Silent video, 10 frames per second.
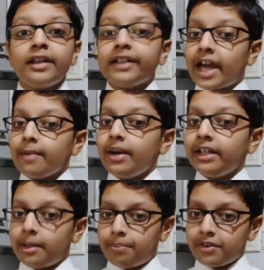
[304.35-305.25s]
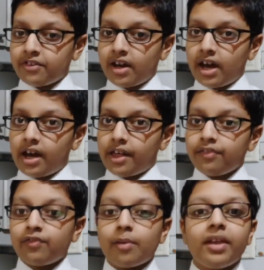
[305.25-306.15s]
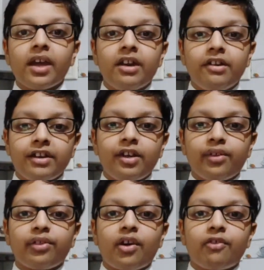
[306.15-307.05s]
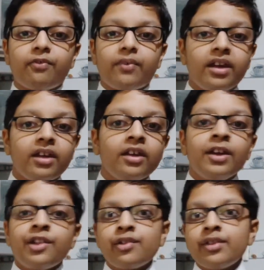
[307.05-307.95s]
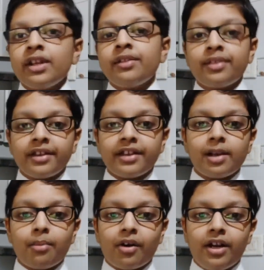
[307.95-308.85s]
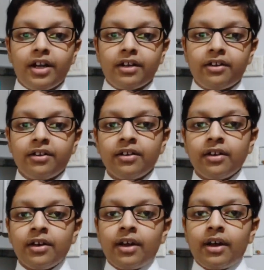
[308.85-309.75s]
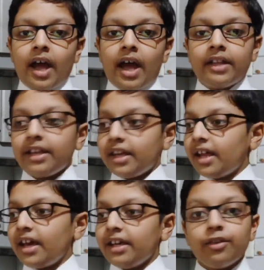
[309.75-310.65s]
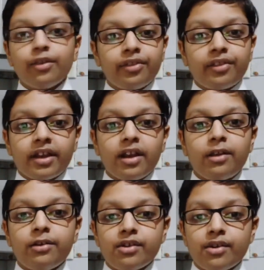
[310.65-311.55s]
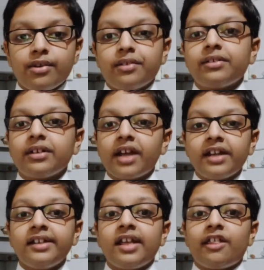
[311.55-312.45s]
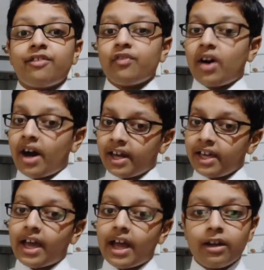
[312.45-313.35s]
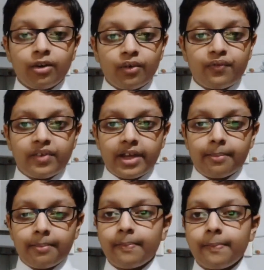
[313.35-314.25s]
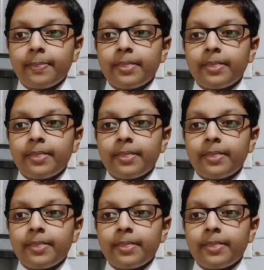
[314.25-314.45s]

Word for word: a time and temperature asked from the Arduino software through the serial monitor. And then I used it to get tests for high and low flame.